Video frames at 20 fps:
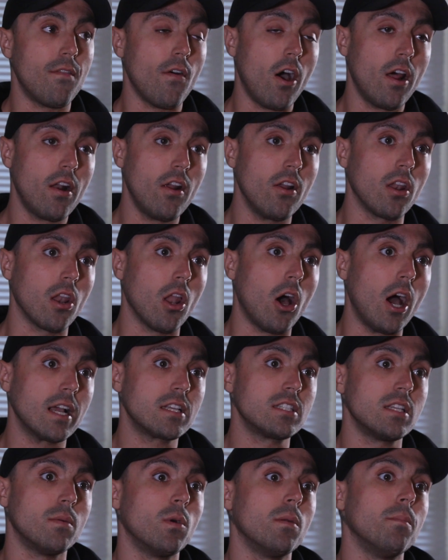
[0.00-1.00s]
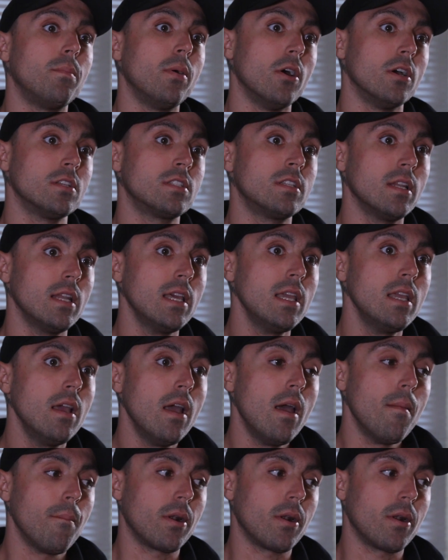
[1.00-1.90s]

If I don't like someone personally,